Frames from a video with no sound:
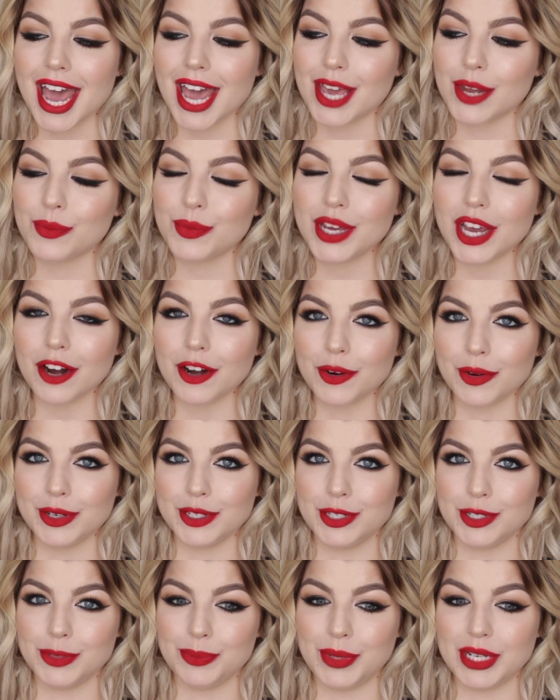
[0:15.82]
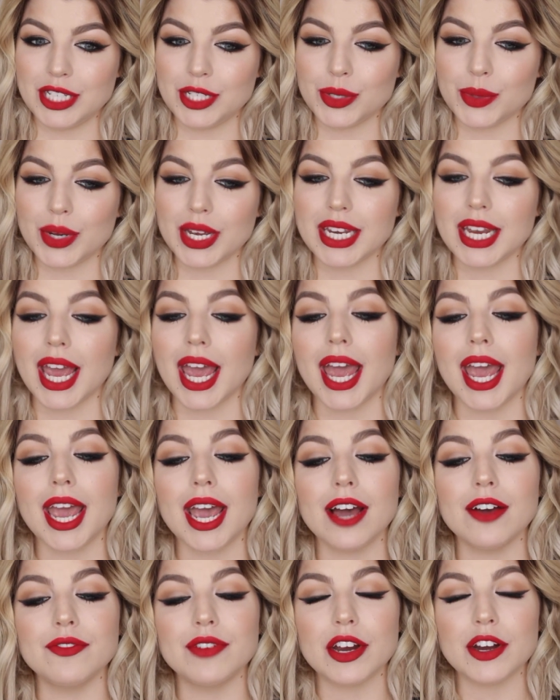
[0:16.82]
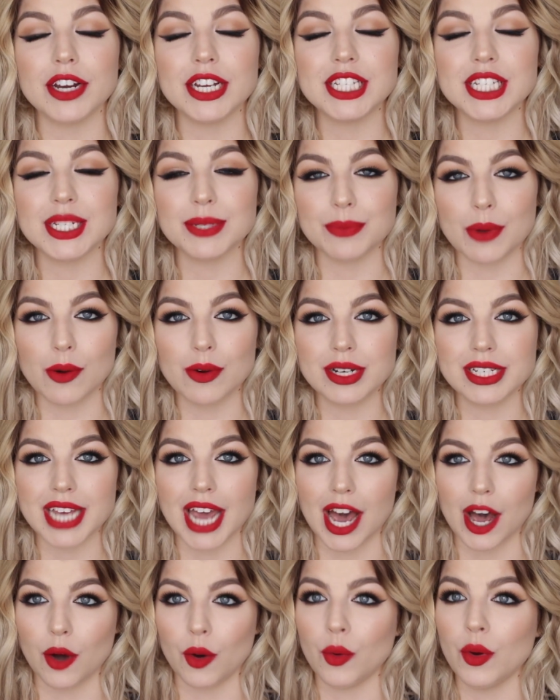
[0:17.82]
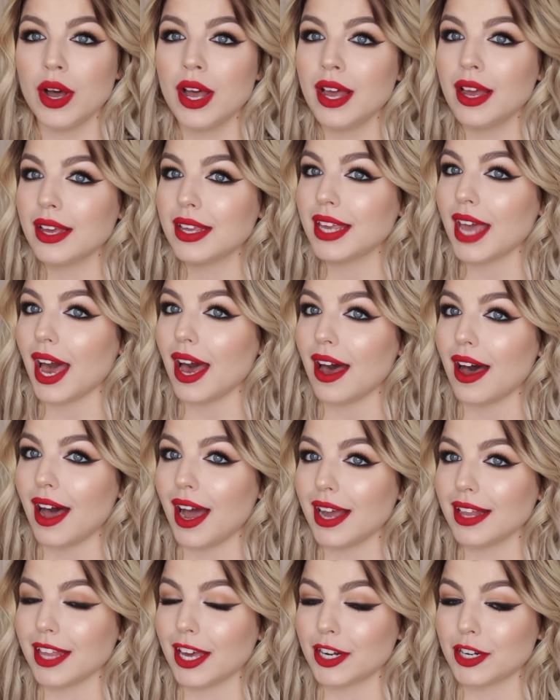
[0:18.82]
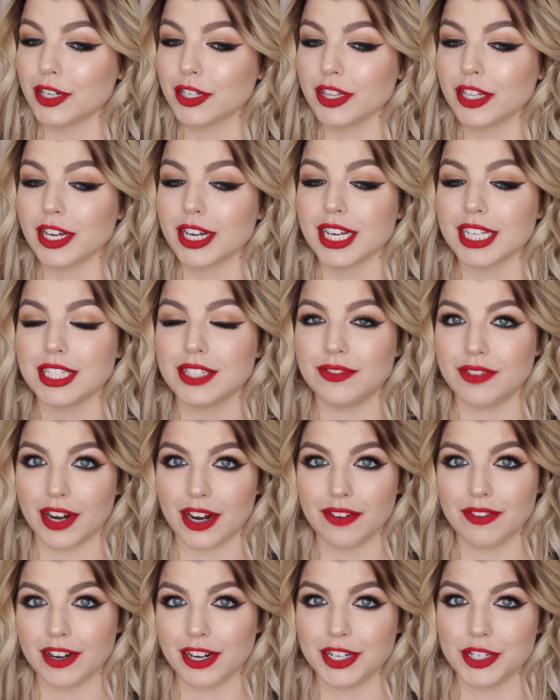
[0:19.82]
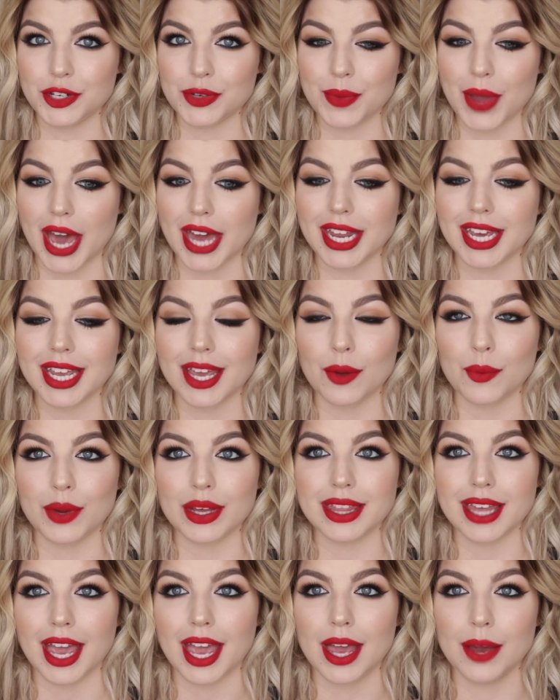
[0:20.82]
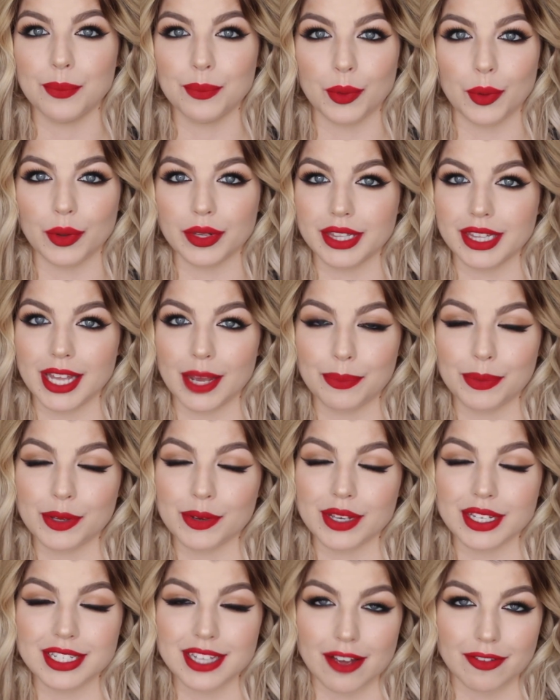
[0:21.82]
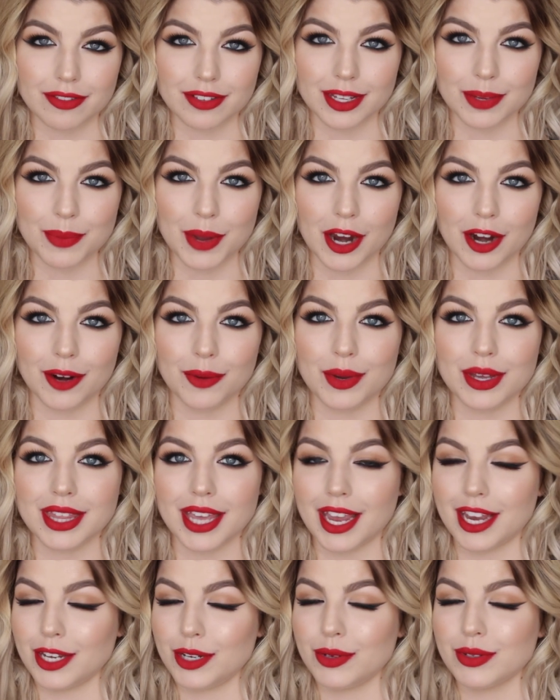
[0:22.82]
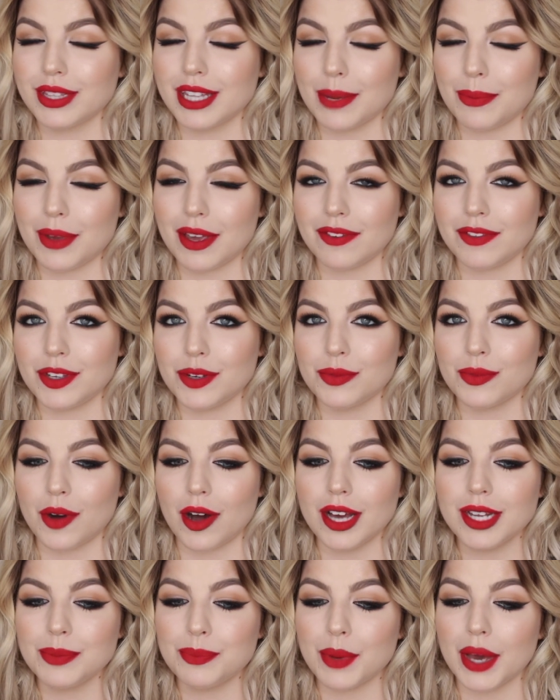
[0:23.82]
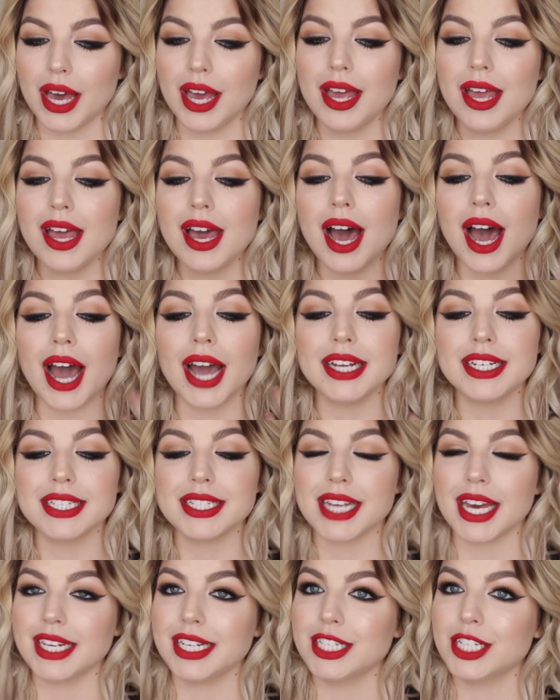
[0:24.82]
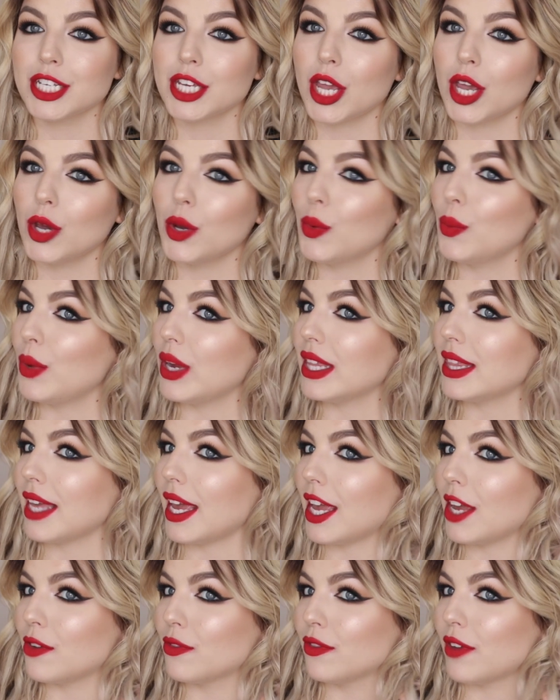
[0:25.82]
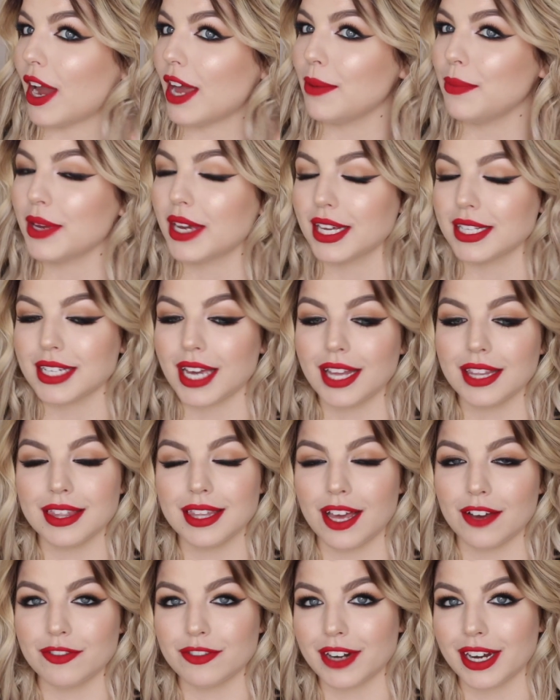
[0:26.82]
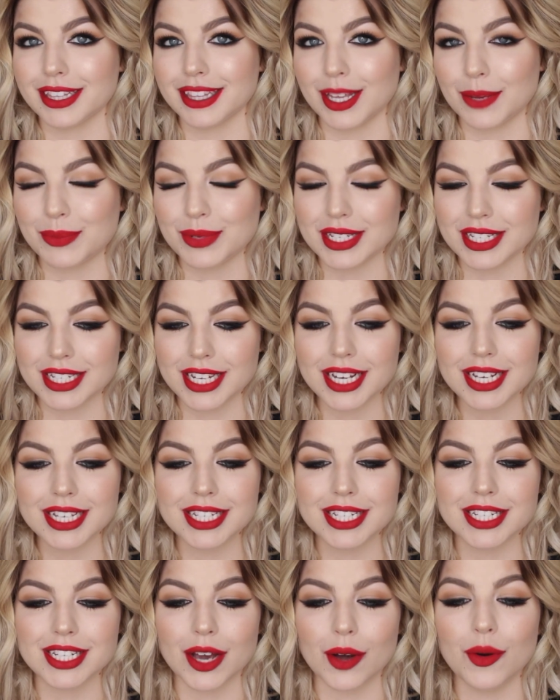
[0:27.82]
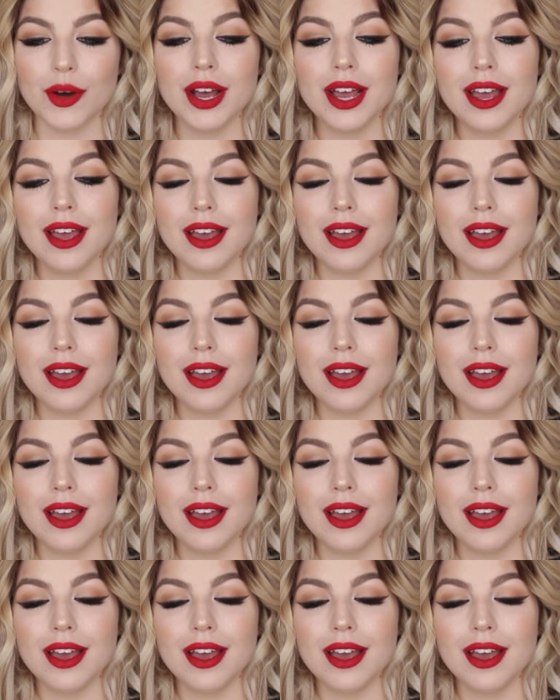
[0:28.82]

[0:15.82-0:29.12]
and we are going to be doing a very smoked out cat eyeliner look. It's very, very dramatic with a bold lip. You can definitely pair it with a nude lip if you want, but I decided to go with a red because I love red lipsticks. So